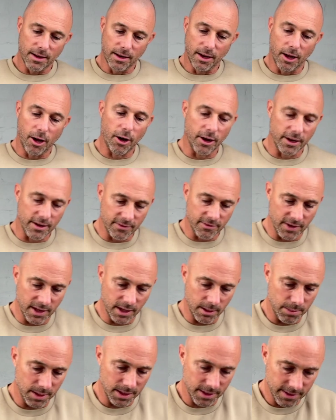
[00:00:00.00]
height
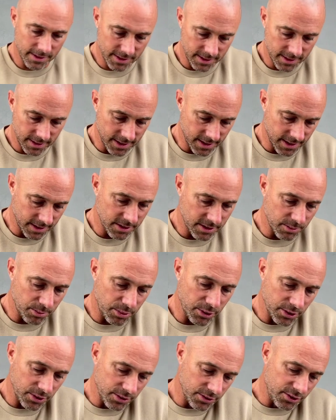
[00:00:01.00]
availability there to
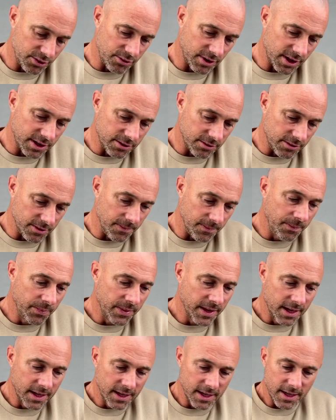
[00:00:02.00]
put your structure in.
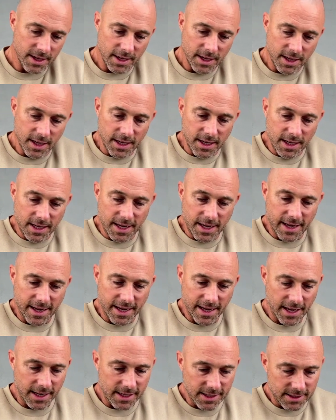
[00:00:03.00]

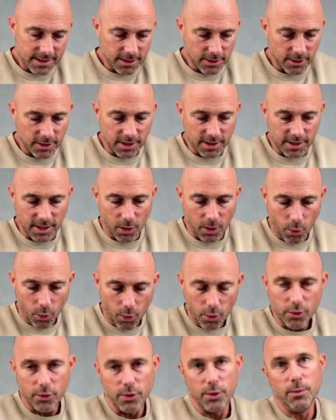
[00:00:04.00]
Now let's look at the
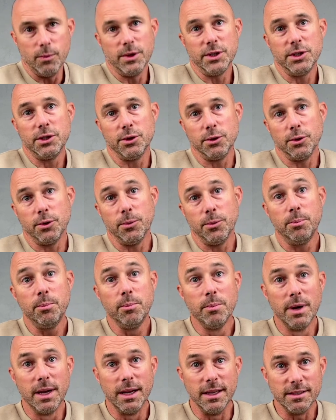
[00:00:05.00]
order in which you're
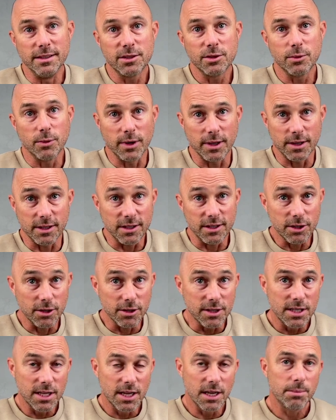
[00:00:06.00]
installing this. So
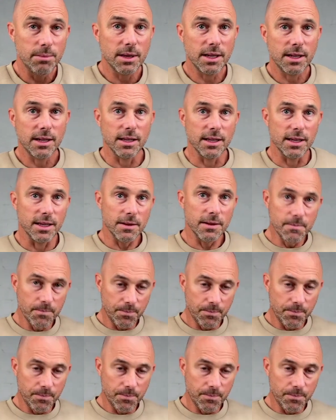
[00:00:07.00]
typically